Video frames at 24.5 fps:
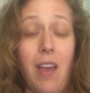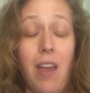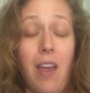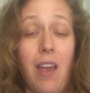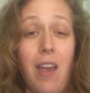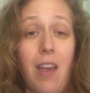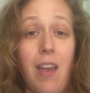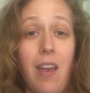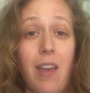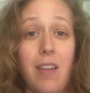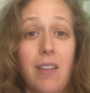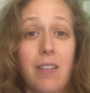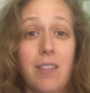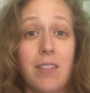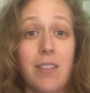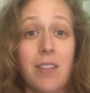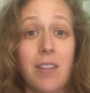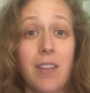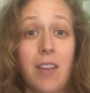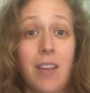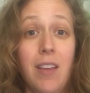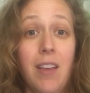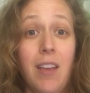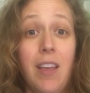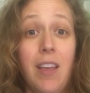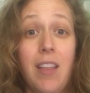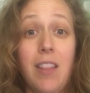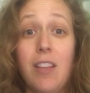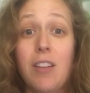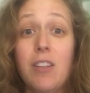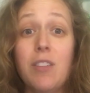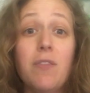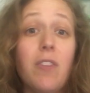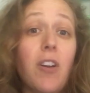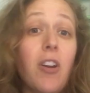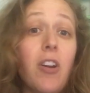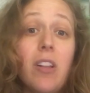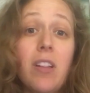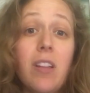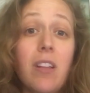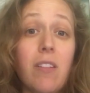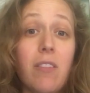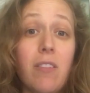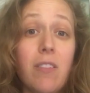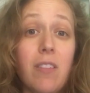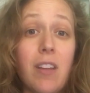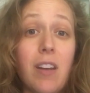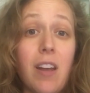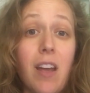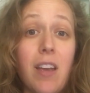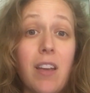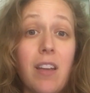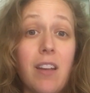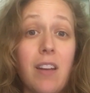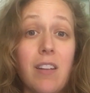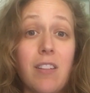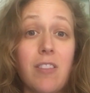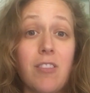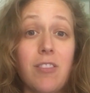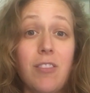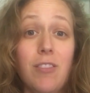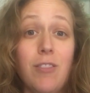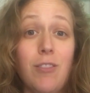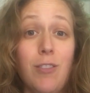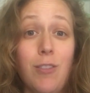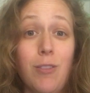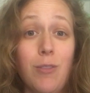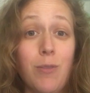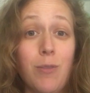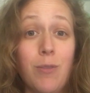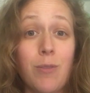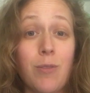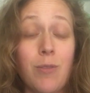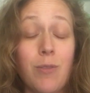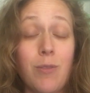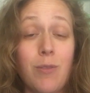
And there's very little that I can actually do.